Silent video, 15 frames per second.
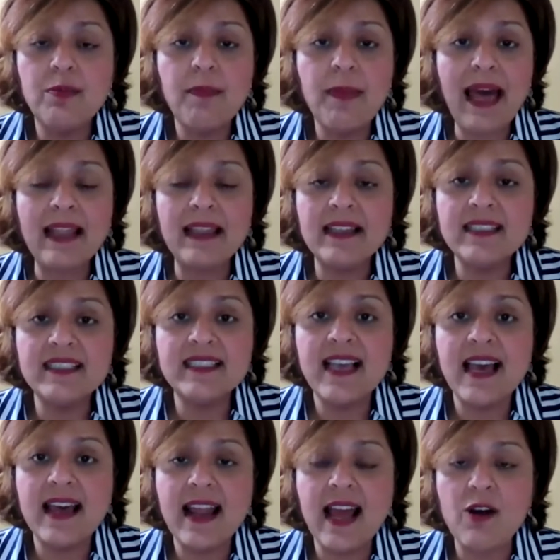balance
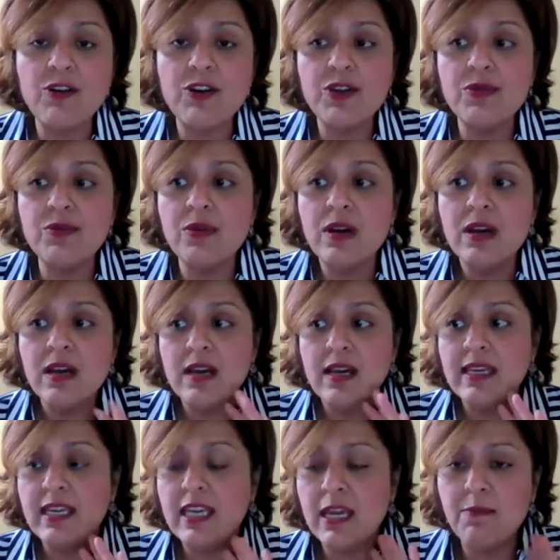that? How do you
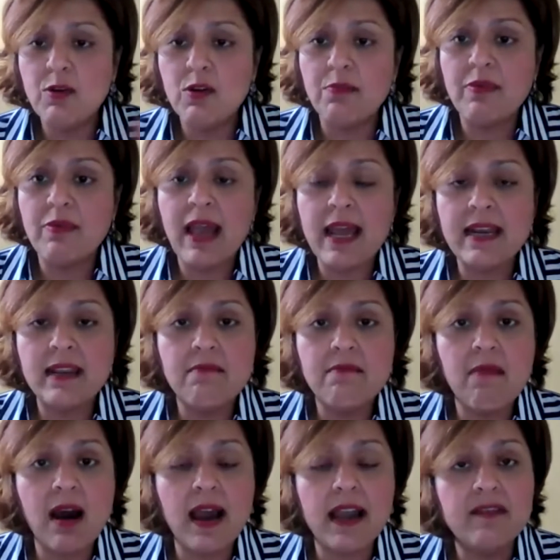keep your brand in
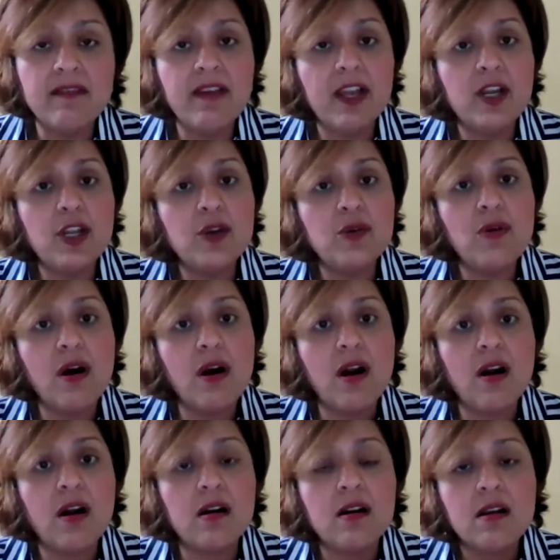mind when you
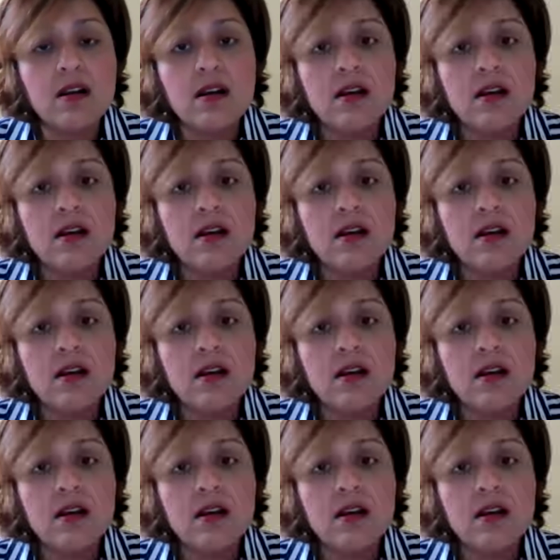are,